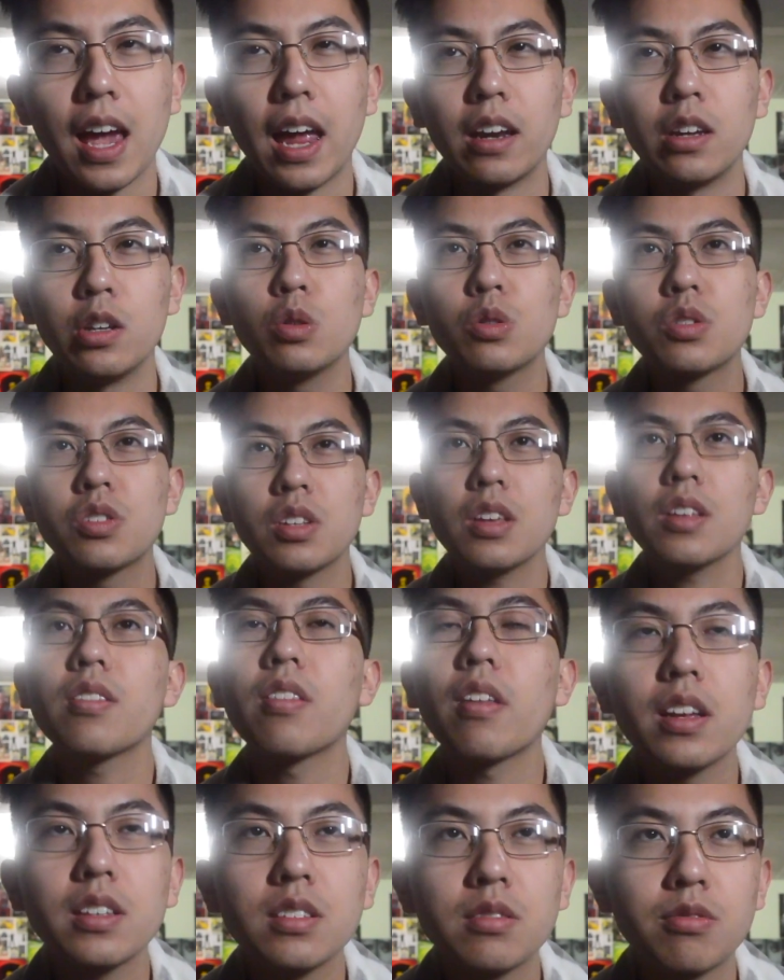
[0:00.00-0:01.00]
and you see
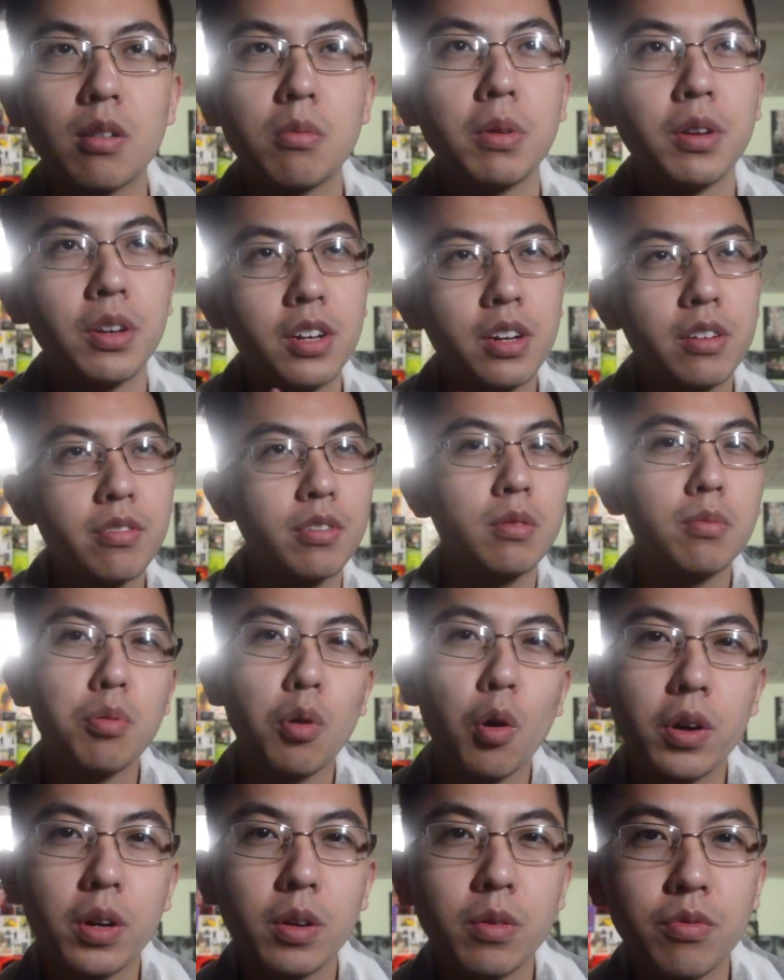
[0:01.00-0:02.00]
things from a different
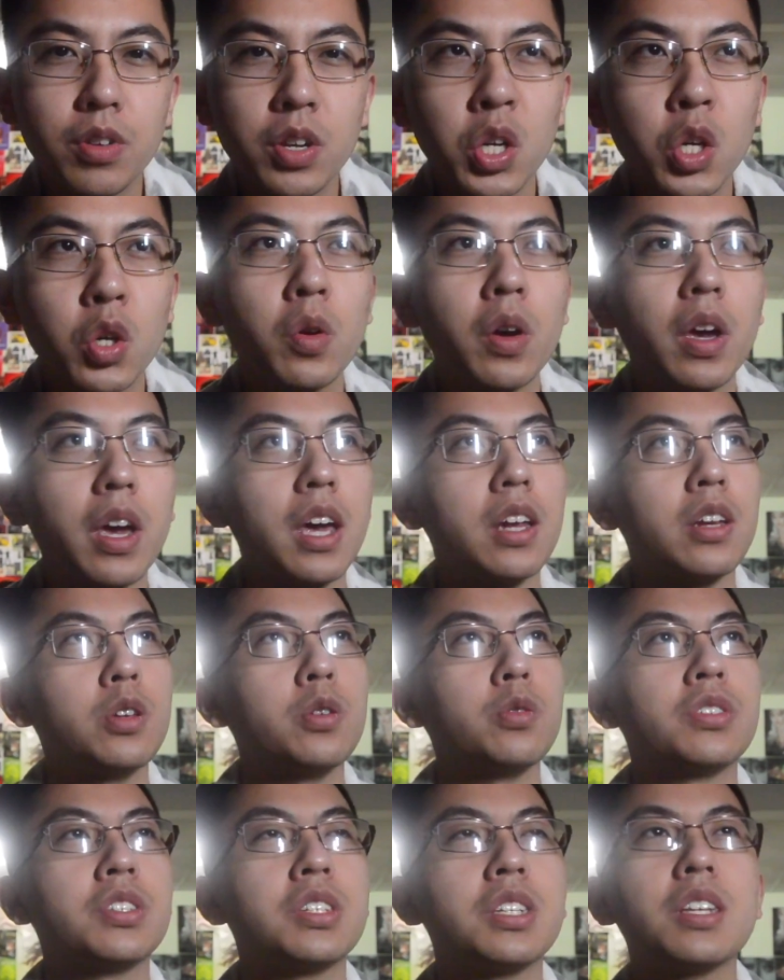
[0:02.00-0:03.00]
point of view,
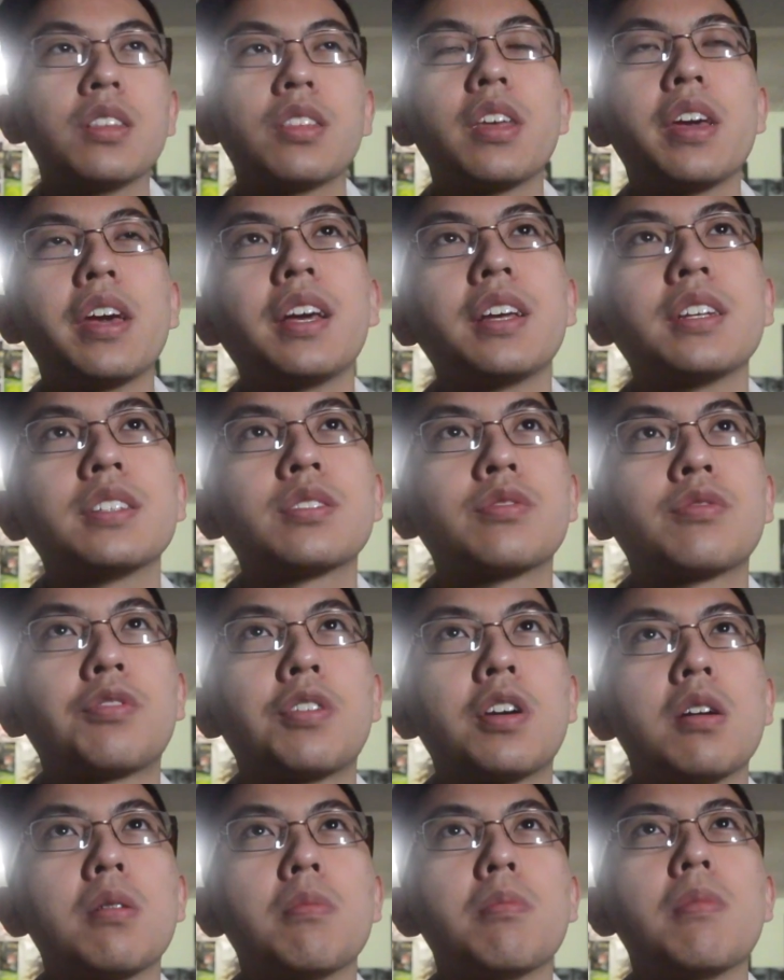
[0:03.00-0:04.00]
and you see things
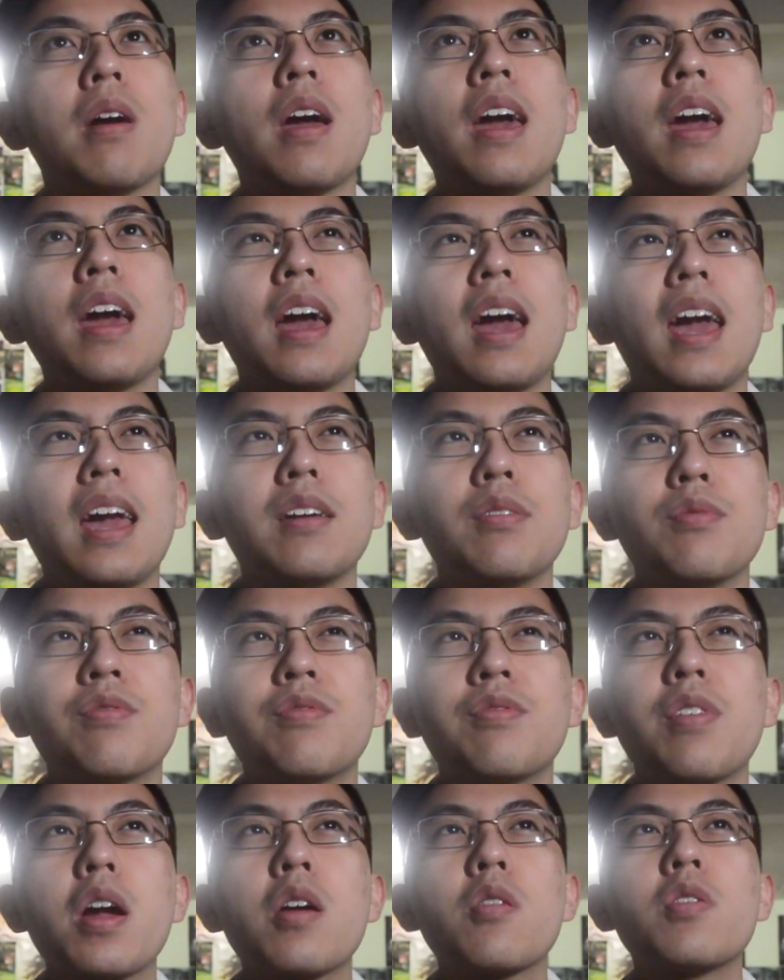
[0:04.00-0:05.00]
from a
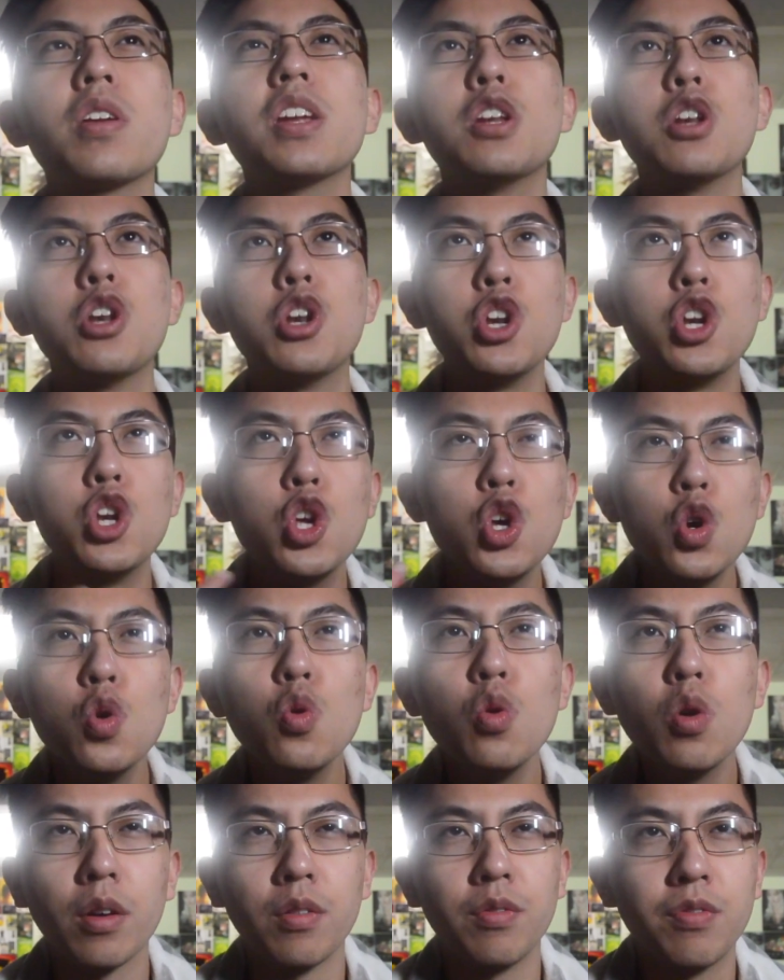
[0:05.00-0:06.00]
very
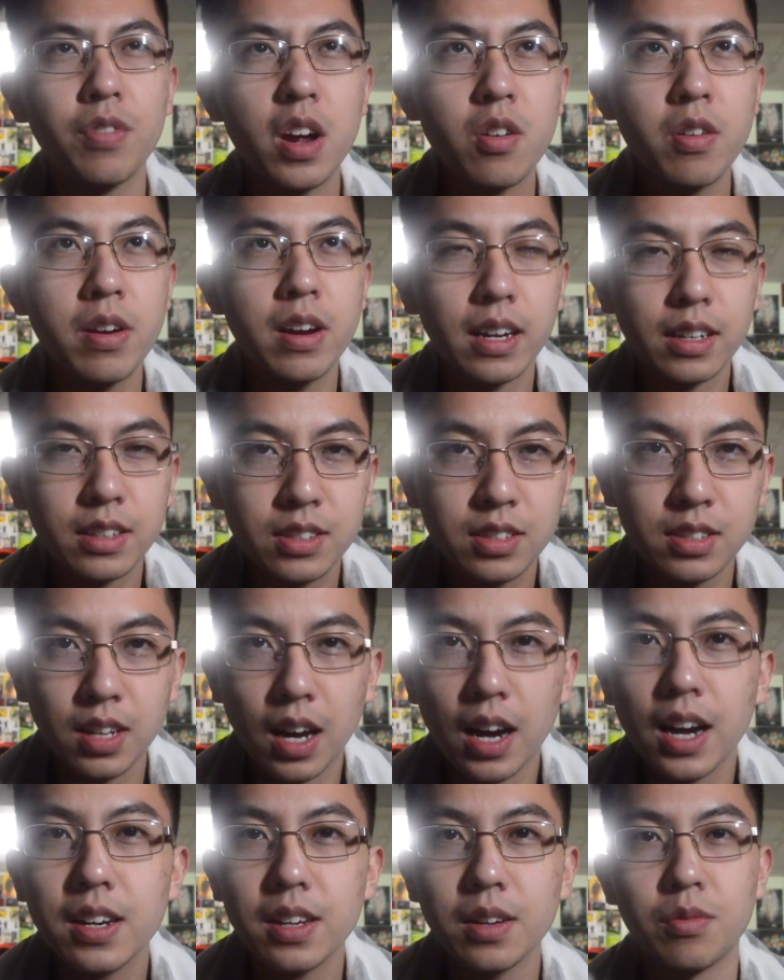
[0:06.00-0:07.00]
new, a very
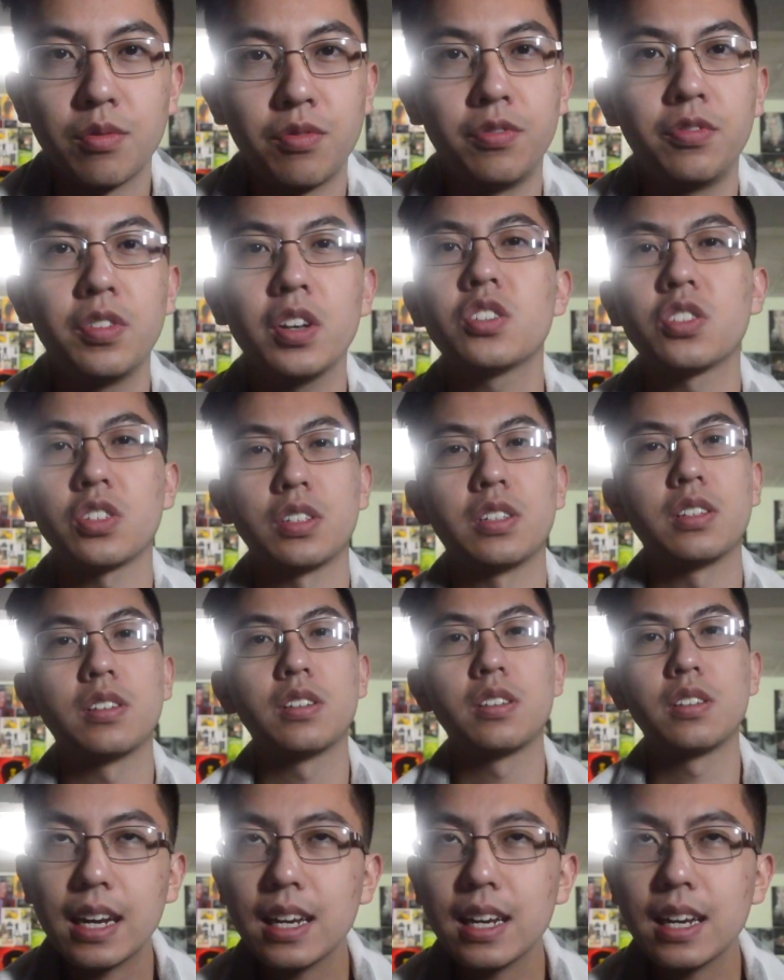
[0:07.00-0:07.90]
exciting vision.